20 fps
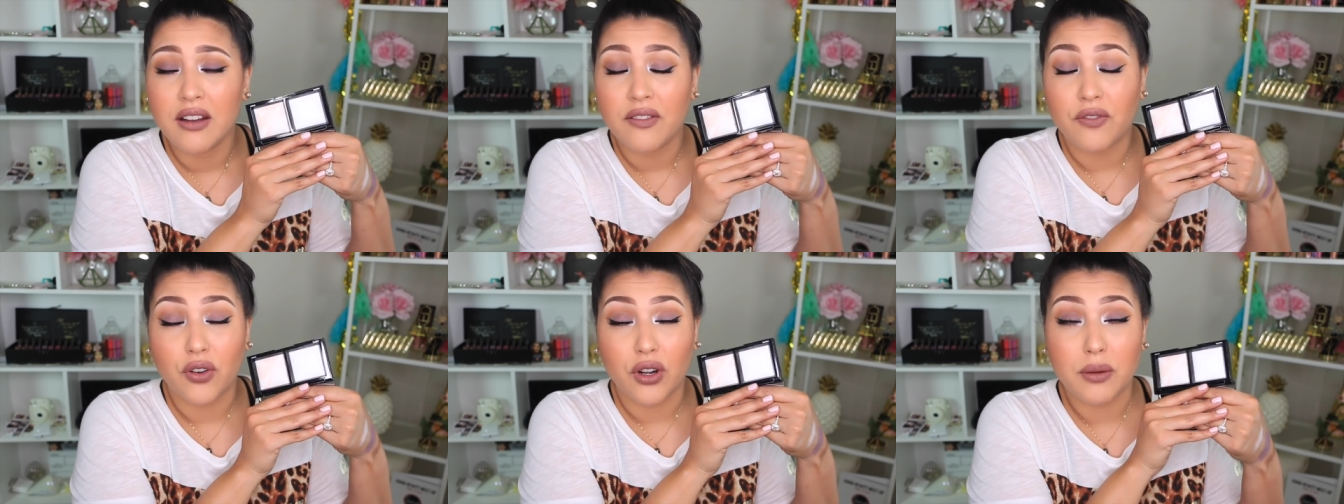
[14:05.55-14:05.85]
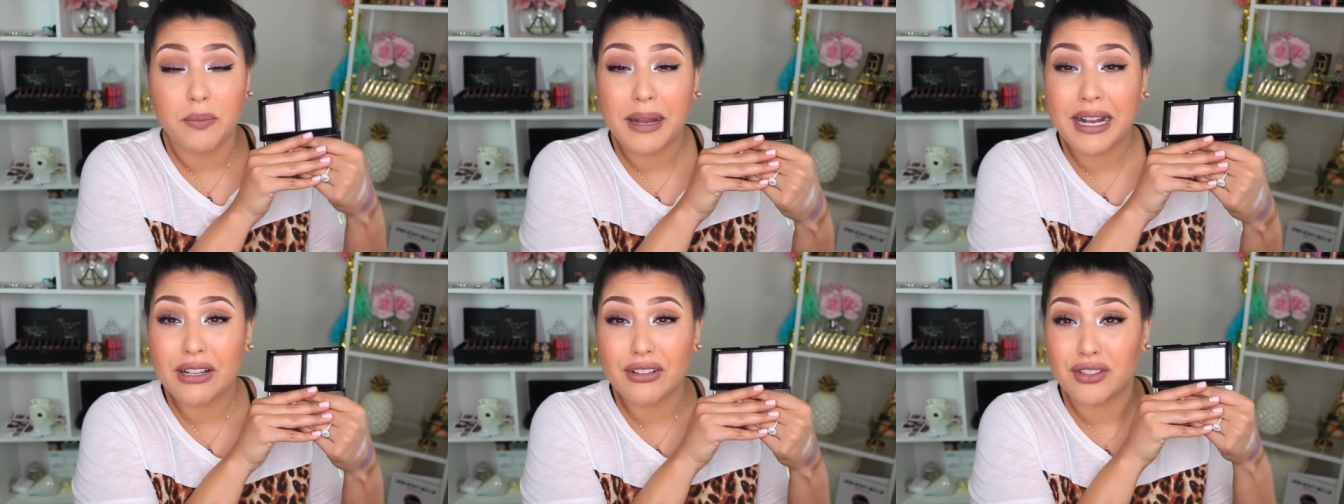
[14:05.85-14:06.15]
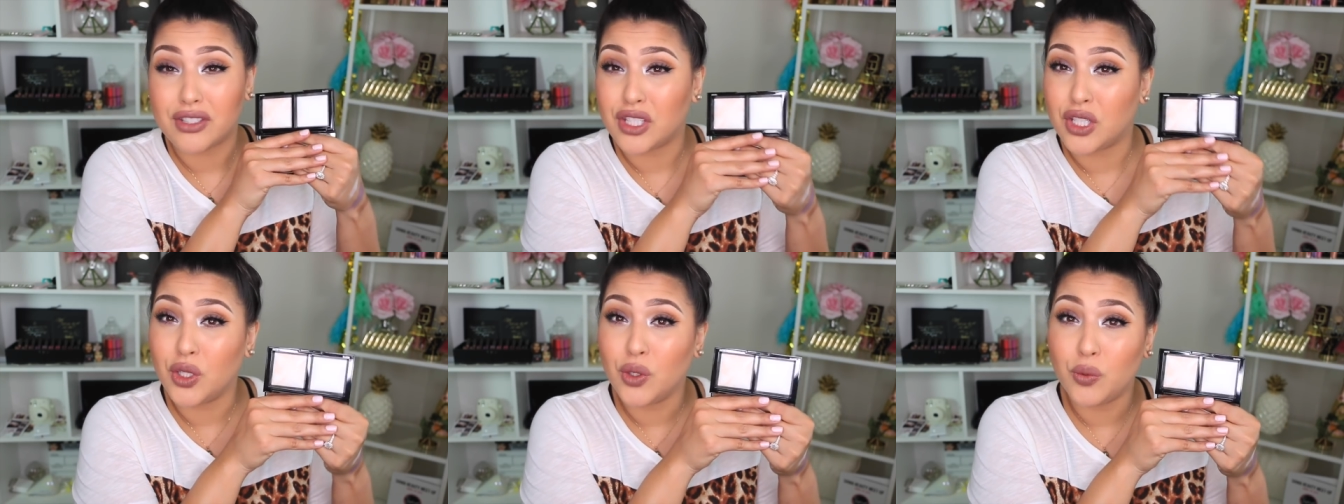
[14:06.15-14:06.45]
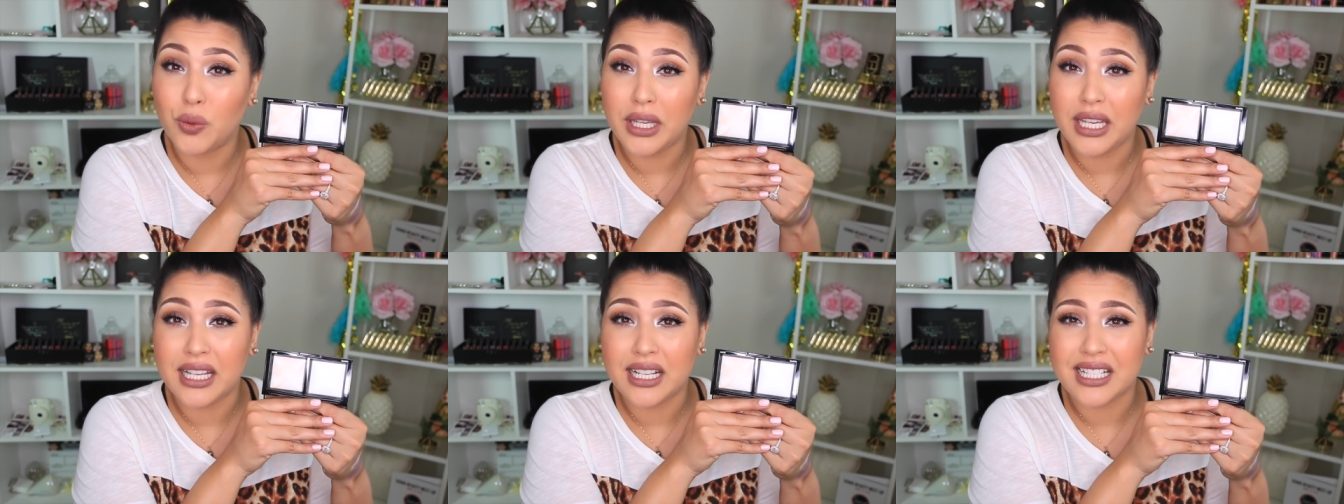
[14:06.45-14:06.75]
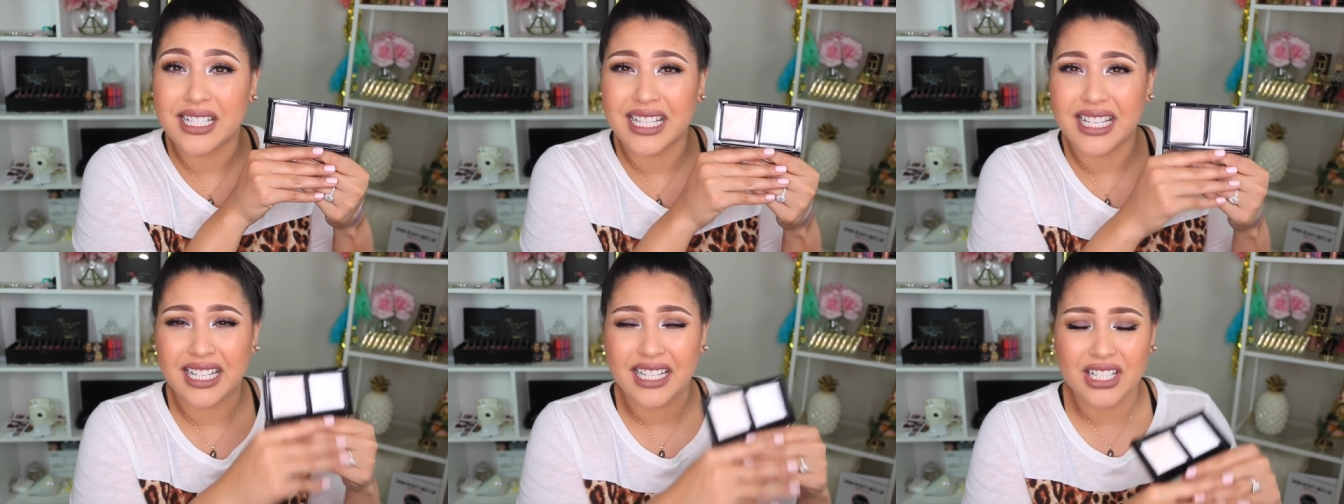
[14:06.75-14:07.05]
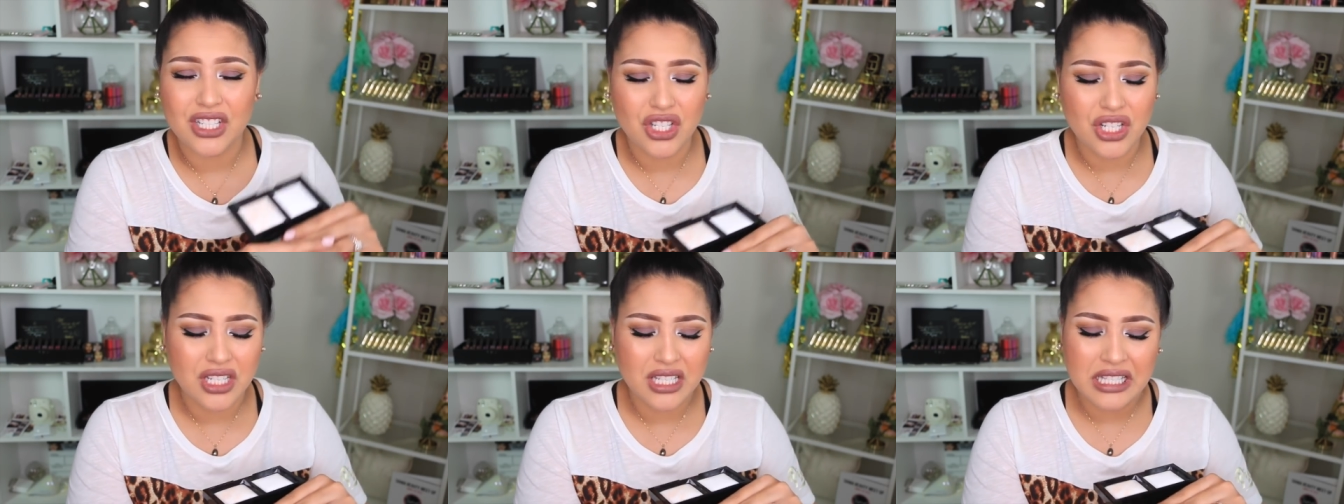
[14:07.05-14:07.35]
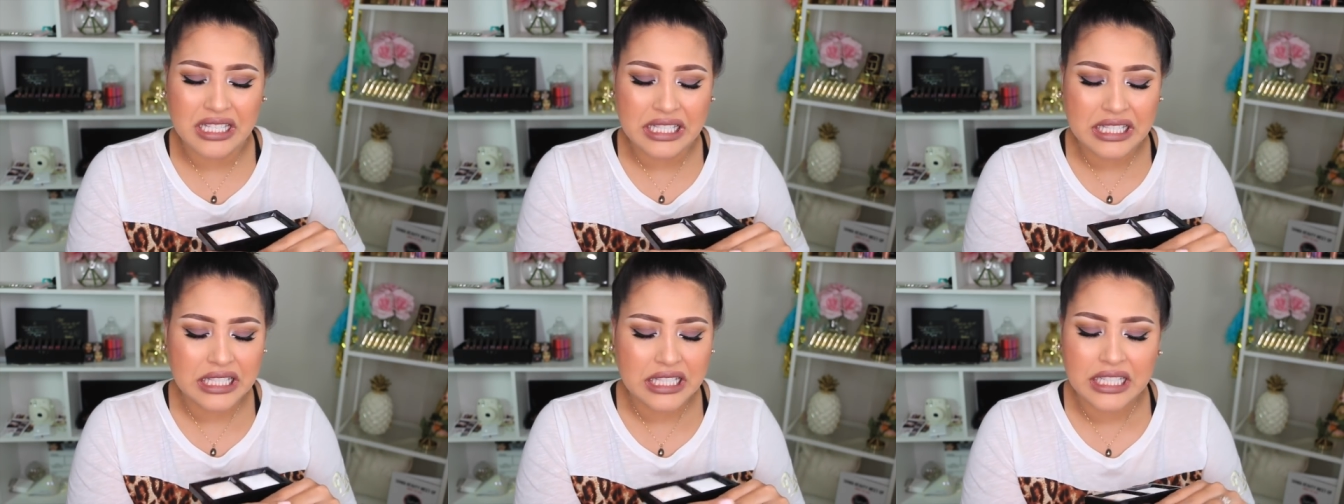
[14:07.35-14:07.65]
for about two weeks and it
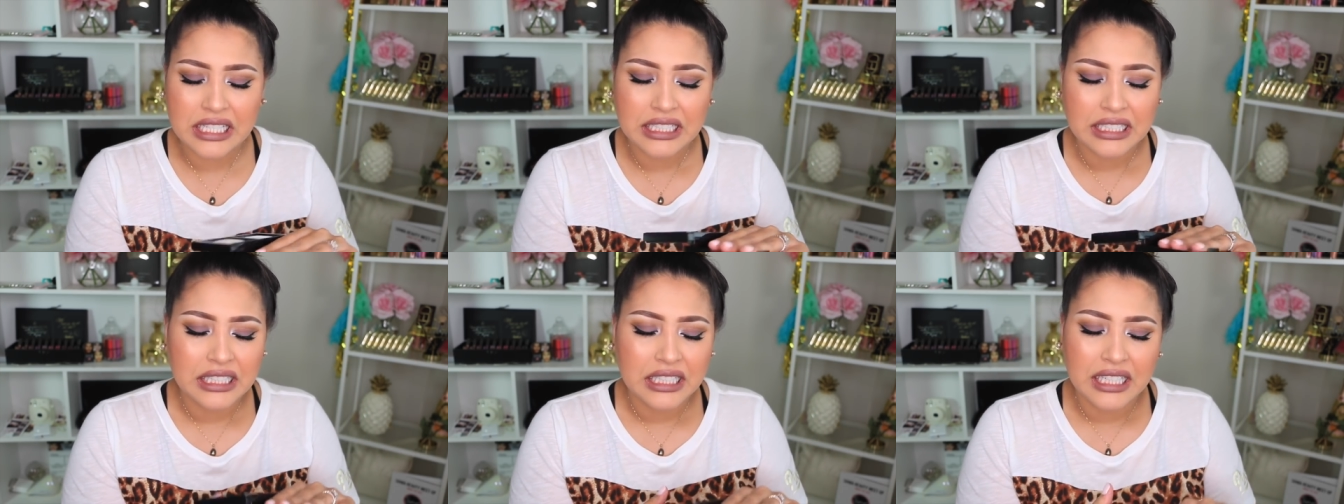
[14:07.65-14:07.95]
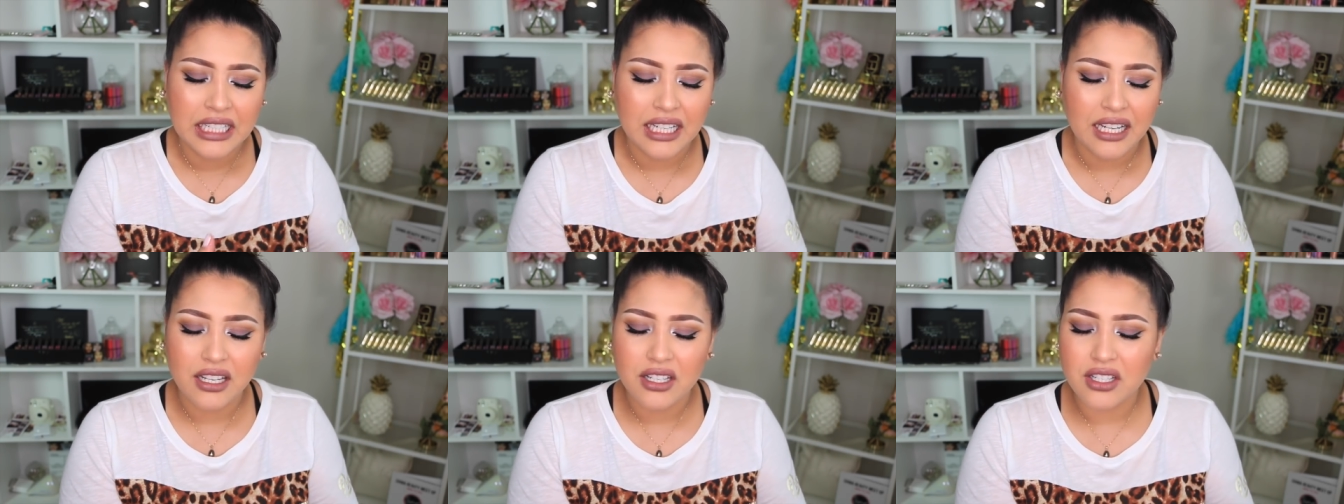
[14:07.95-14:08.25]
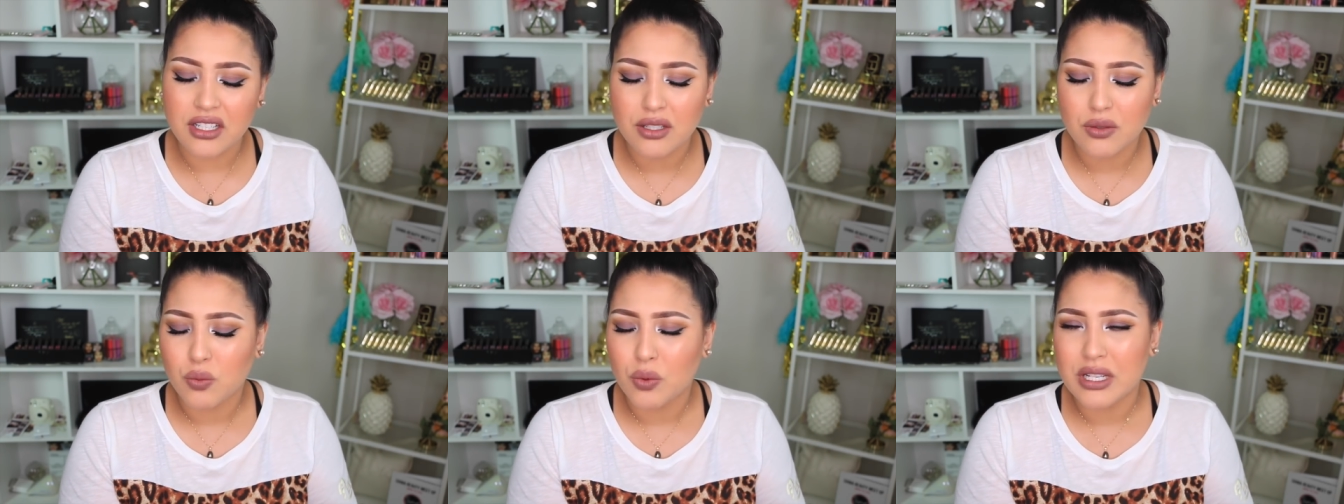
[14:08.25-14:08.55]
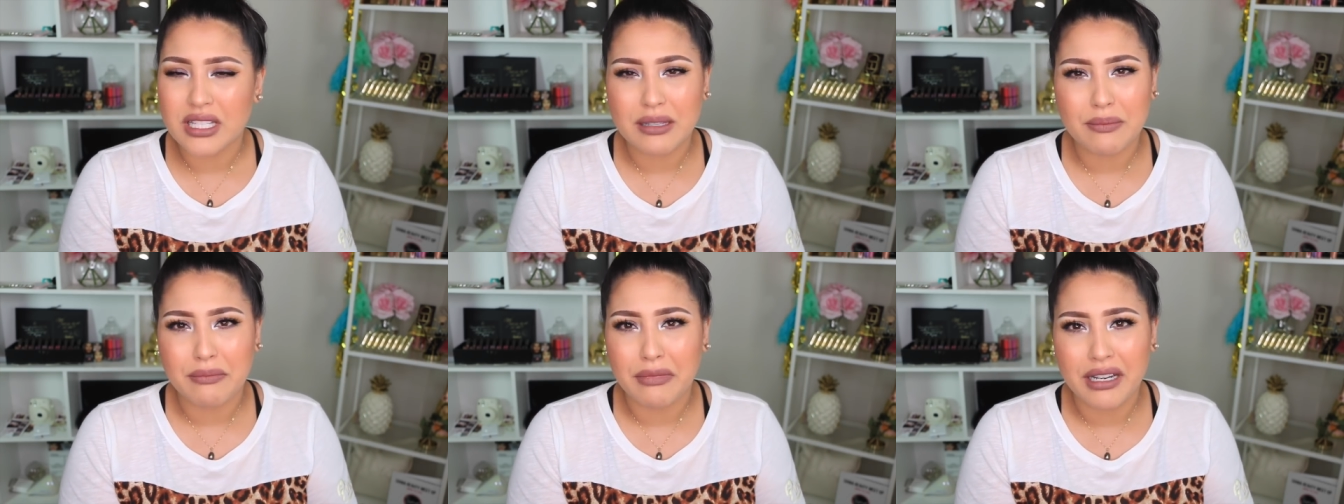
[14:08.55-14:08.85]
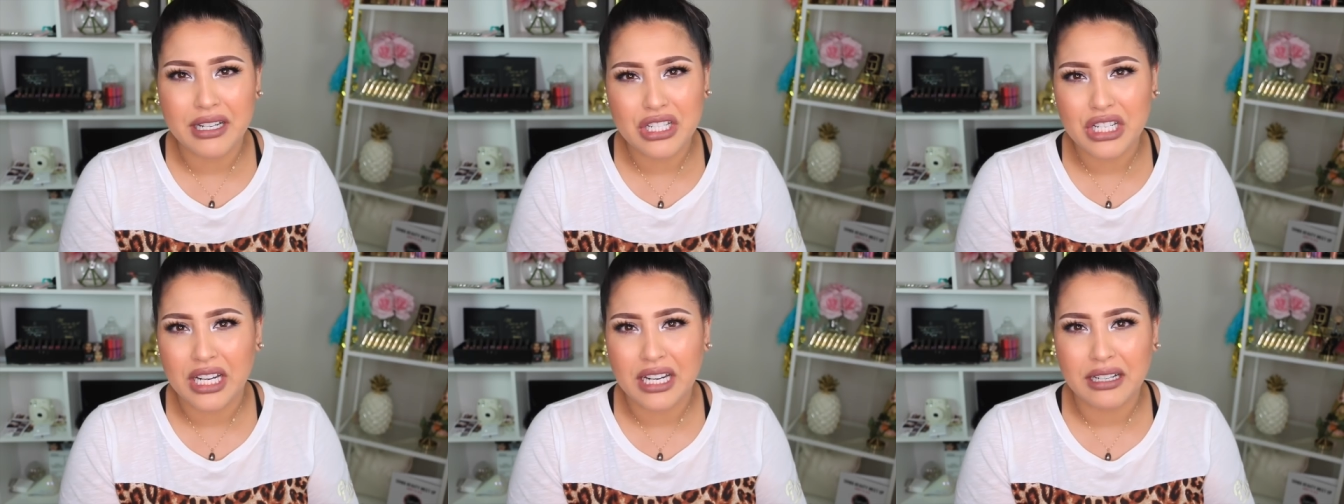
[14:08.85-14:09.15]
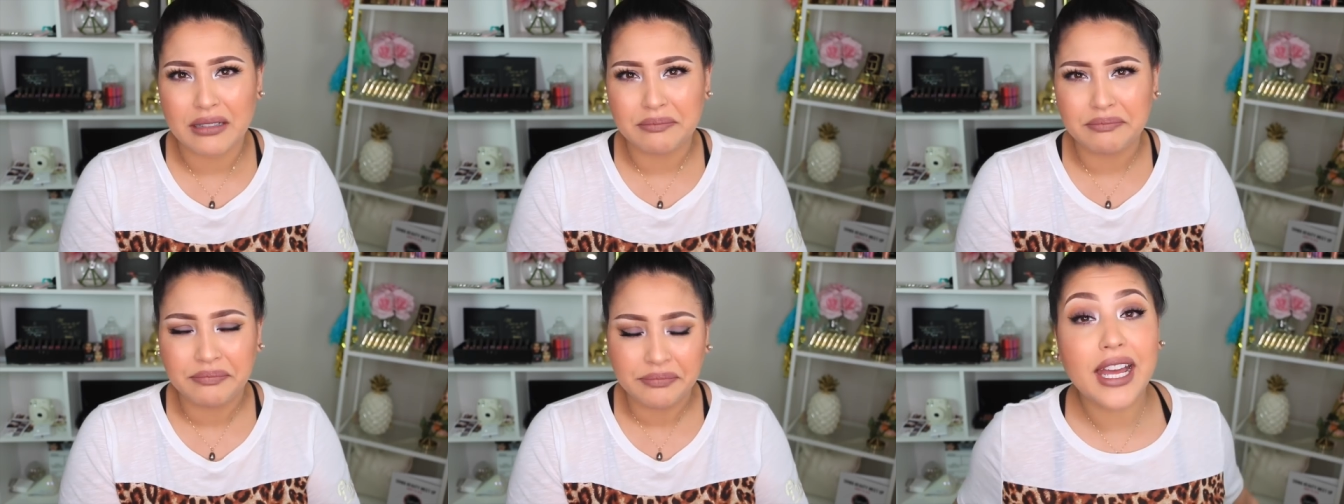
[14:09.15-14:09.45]
just it just wasn't my jam.